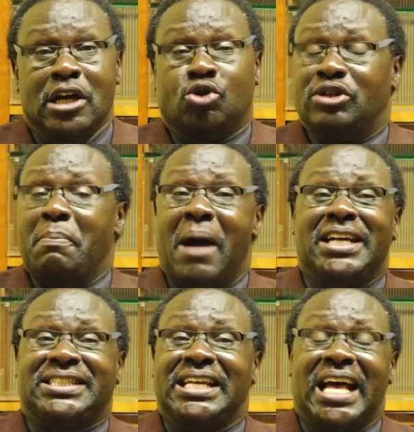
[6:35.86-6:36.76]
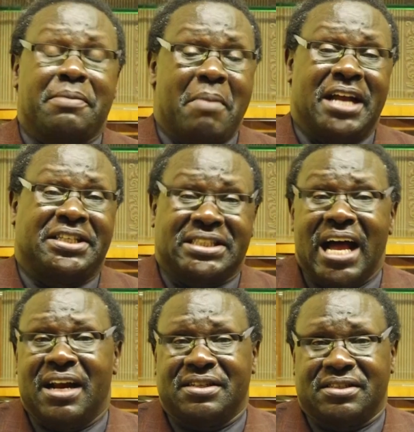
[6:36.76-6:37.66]
To the master that man
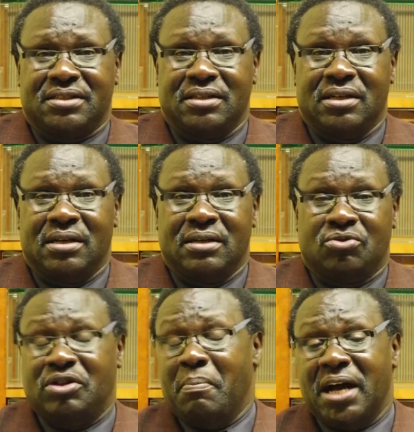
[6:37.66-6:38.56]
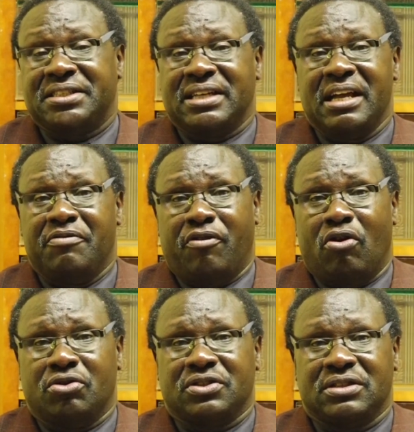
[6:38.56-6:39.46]
stands, to the master he
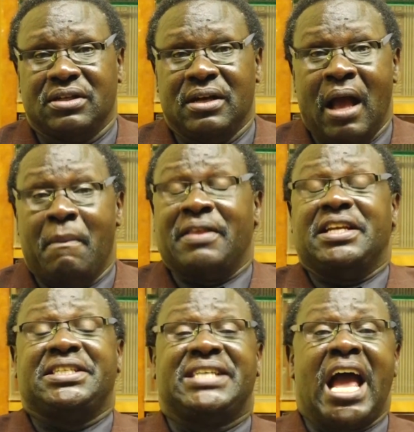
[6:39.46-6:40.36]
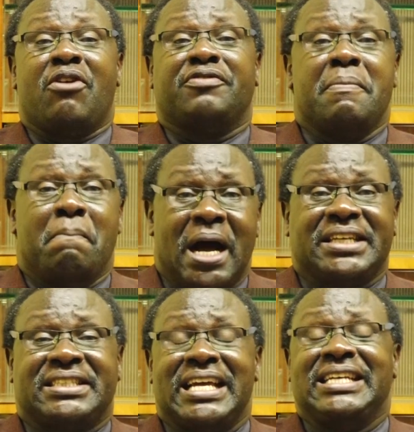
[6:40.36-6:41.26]
falls. But the desire of the
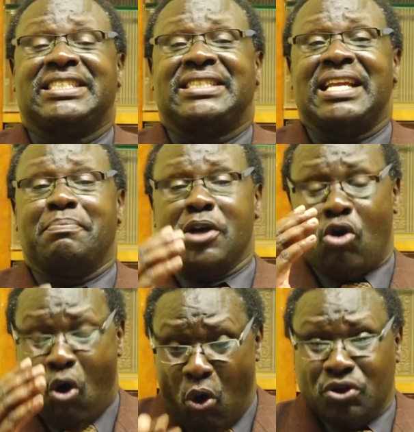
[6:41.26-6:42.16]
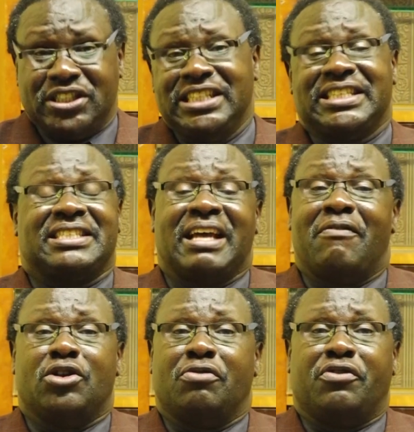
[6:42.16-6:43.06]
master is that because he is a
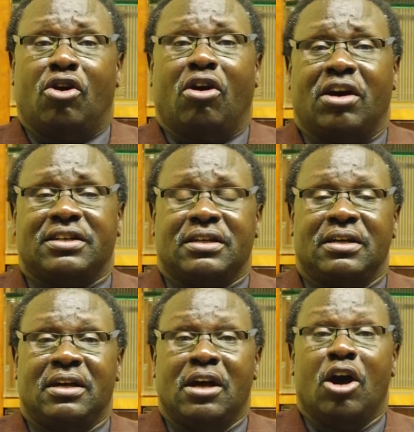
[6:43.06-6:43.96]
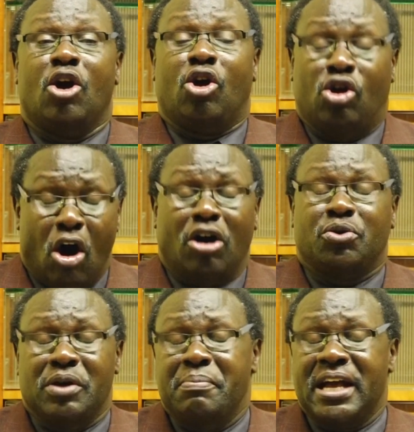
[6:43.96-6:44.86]
servant of God, God
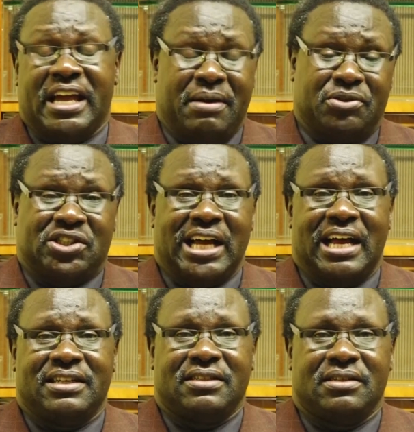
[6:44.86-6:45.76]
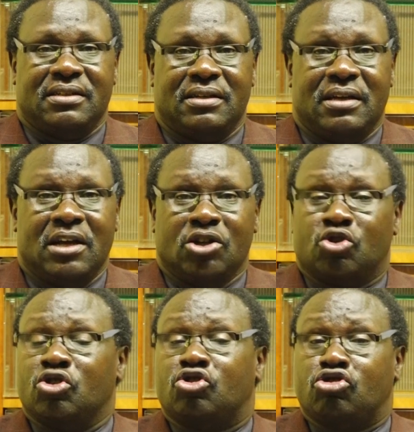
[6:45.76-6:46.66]
will make him stand.
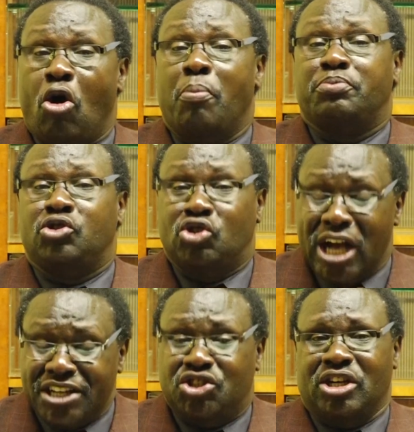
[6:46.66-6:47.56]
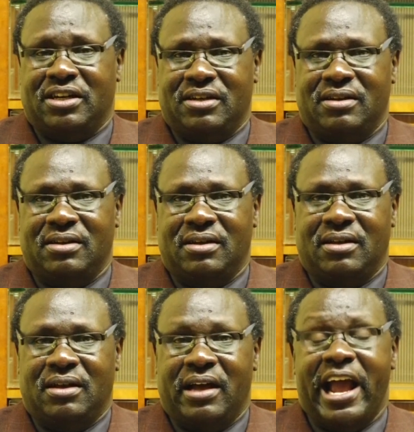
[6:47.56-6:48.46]
So stop judging
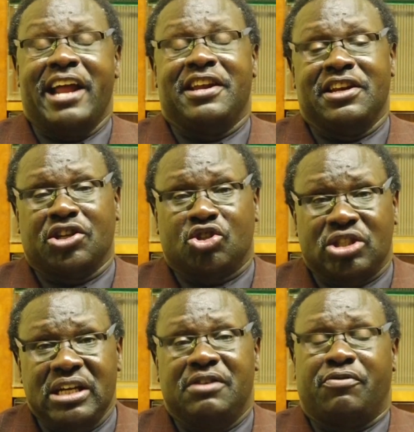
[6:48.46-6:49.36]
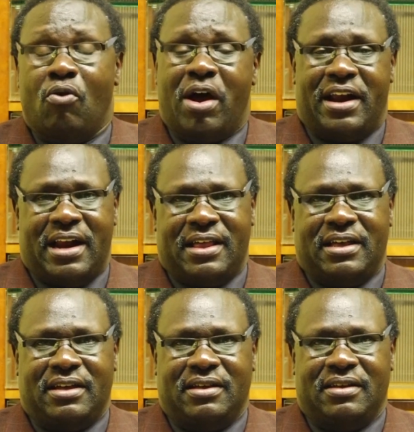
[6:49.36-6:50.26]
and intercede for one another.